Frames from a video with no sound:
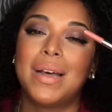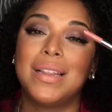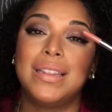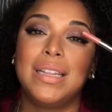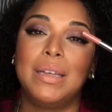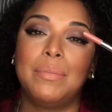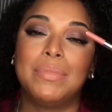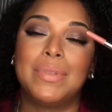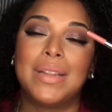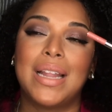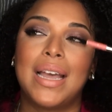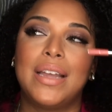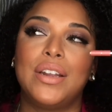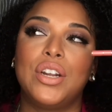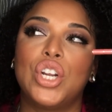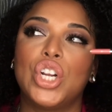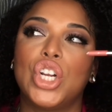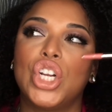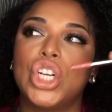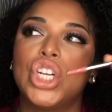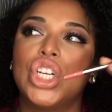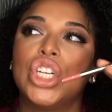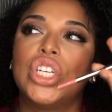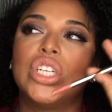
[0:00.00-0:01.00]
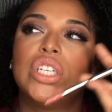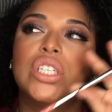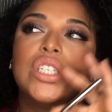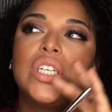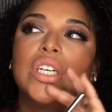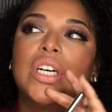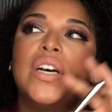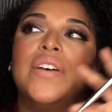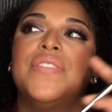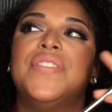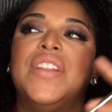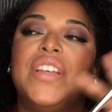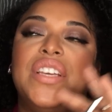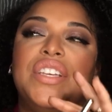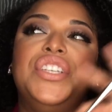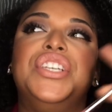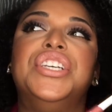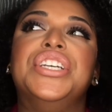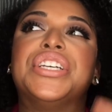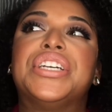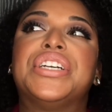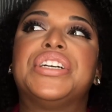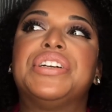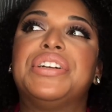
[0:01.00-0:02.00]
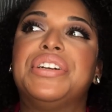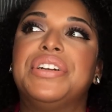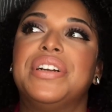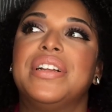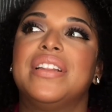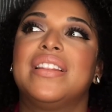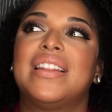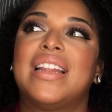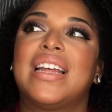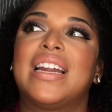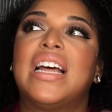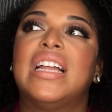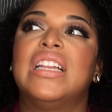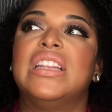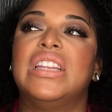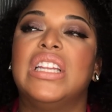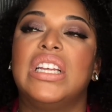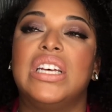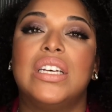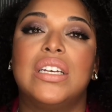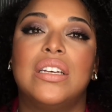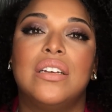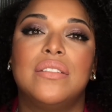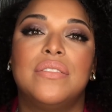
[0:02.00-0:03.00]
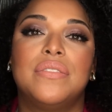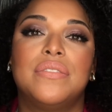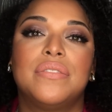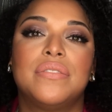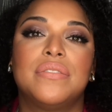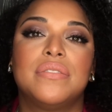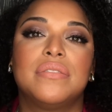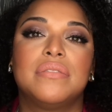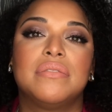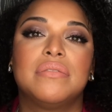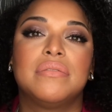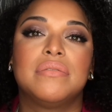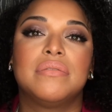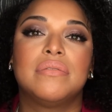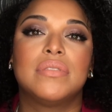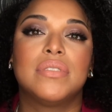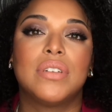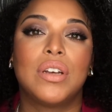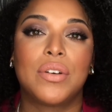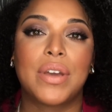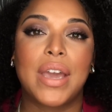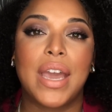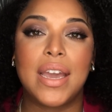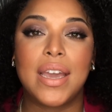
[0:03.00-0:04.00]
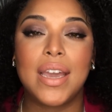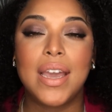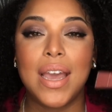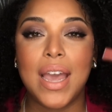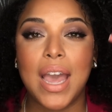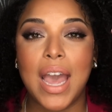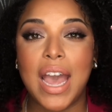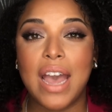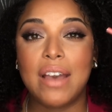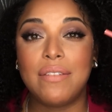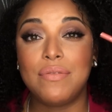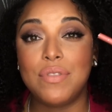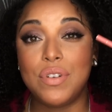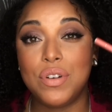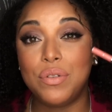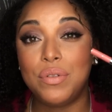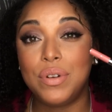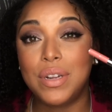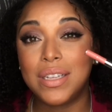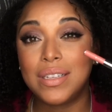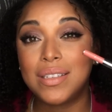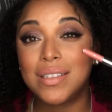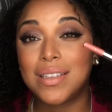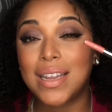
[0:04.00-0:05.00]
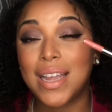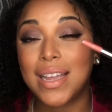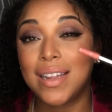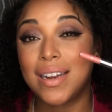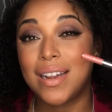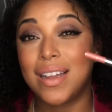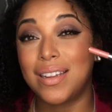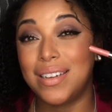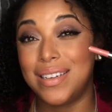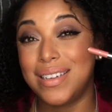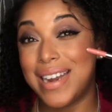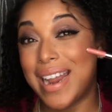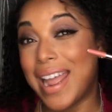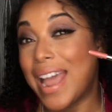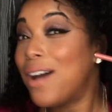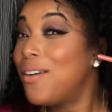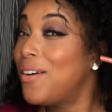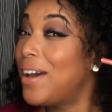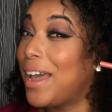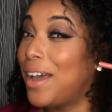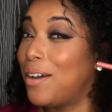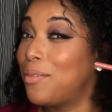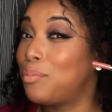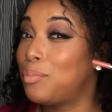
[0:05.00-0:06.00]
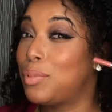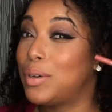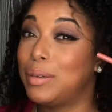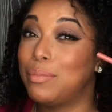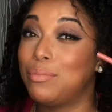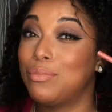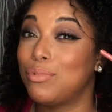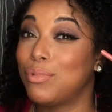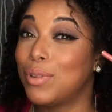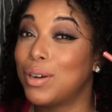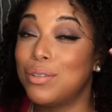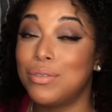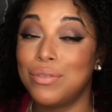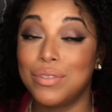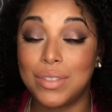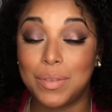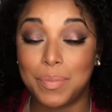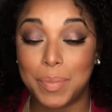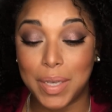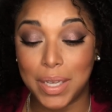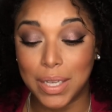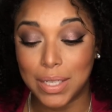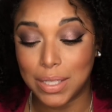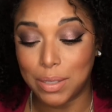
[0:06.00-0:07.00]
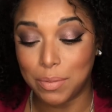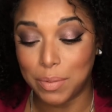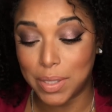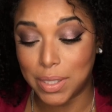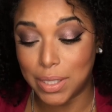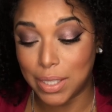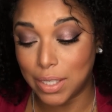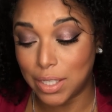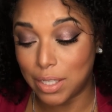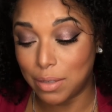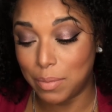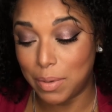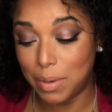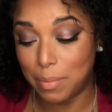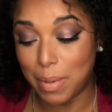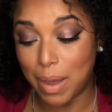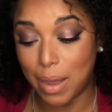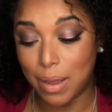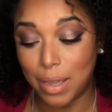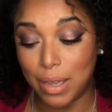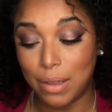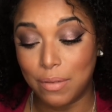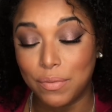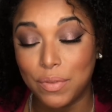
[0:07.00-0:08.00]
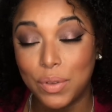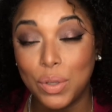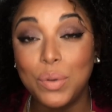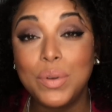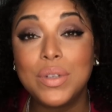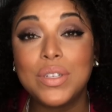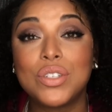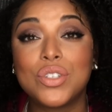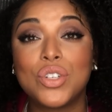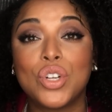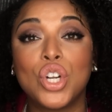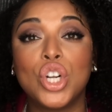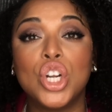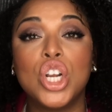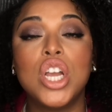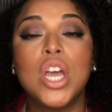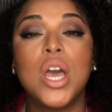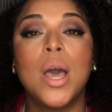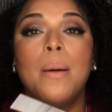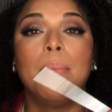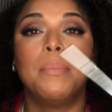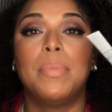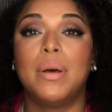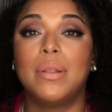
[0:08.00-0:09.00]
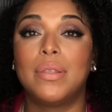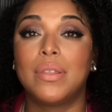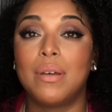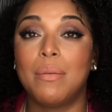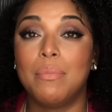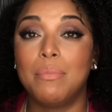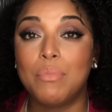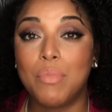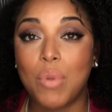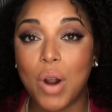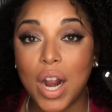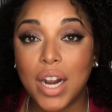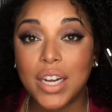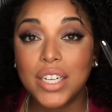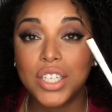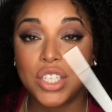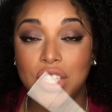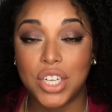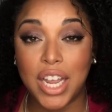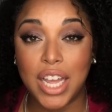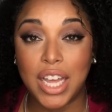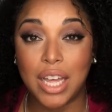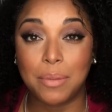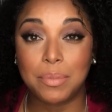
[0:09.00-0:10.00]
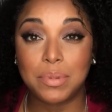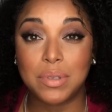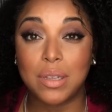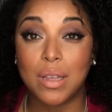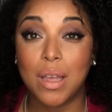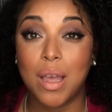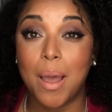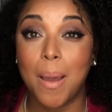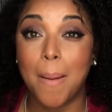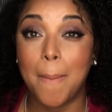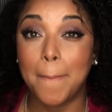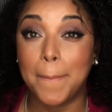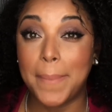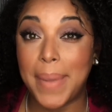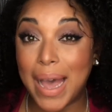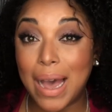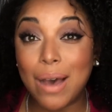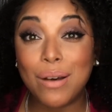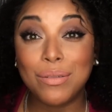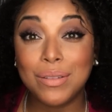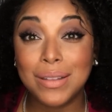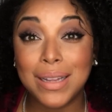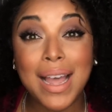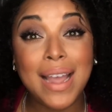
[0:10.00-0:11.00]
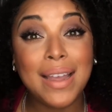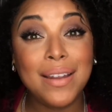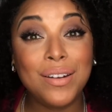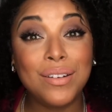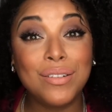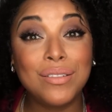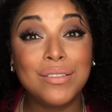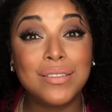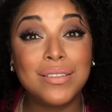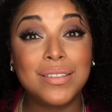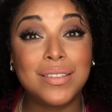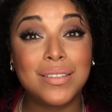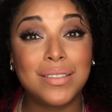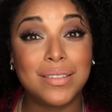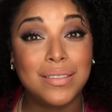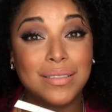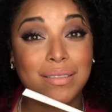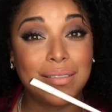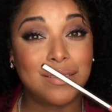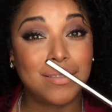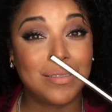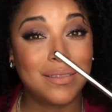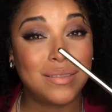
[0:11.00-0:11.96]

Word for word: My lip liner of the year that I love. Okay, I have Nudist and I now have Primrose because it was sent to me by influencer, but the Marc Jacobs pout liners